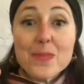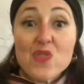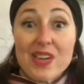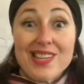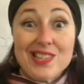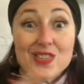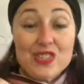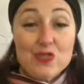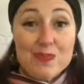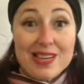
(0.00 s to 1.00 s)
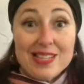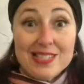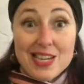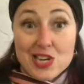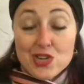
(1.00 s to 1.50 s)
so I can get on to my
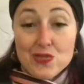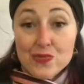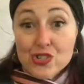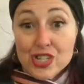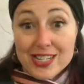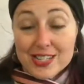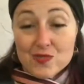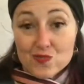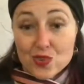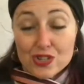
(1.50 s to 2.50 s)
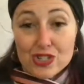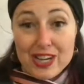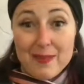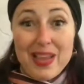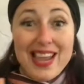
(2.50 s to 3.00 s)
Take No Shit
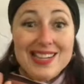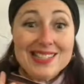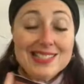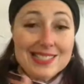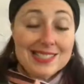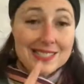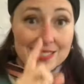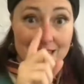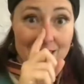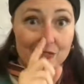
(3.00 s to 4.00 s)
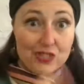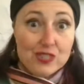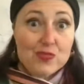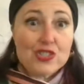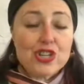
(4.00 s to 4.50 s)
workshop. And in the Take No
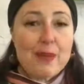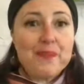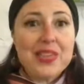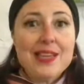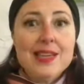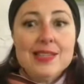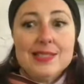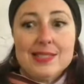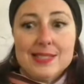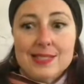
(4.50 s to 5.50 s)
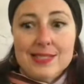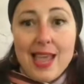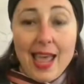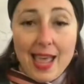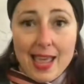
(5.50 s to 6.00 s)
Shit workshop
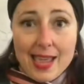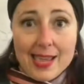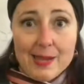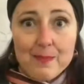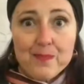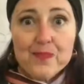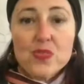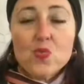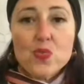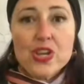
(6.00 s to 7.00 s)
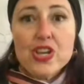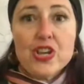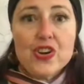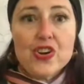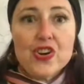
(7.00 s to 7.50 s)
today,
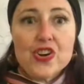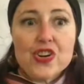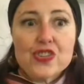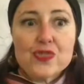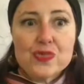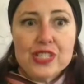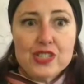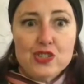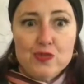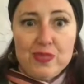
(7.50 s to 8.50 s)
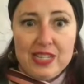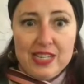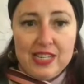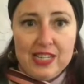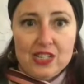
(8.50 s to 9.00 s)
we are going to
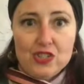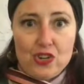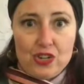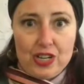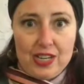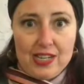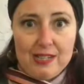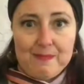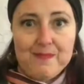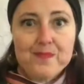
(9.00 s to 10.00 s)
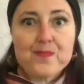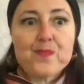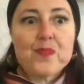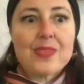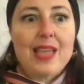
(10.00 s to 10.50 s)
be talking
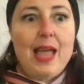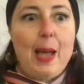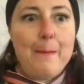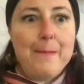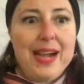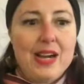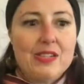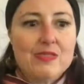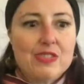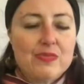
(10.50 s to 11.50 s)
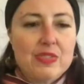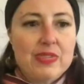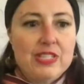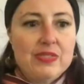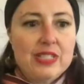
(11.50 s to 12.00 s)
about what are
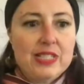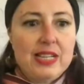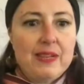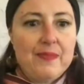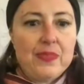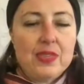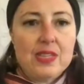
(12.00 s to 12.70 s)
we doing today?